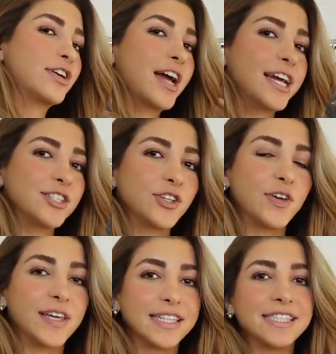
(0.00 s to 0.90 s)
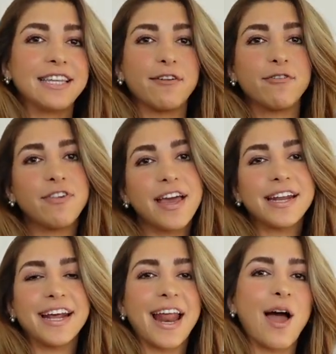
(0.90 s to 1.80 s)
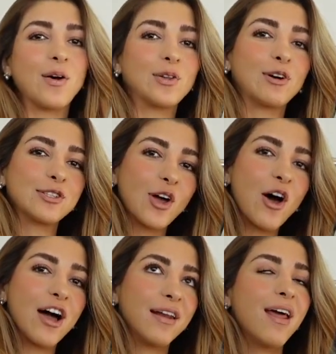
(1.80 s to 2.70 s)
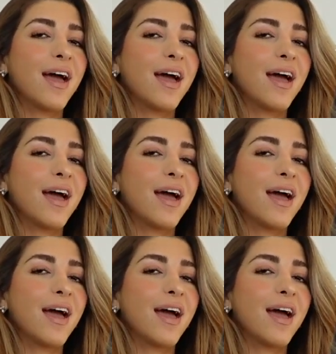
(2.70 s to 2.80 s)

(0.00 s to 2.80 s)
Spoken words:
guys so you can see the fit and how it looks on.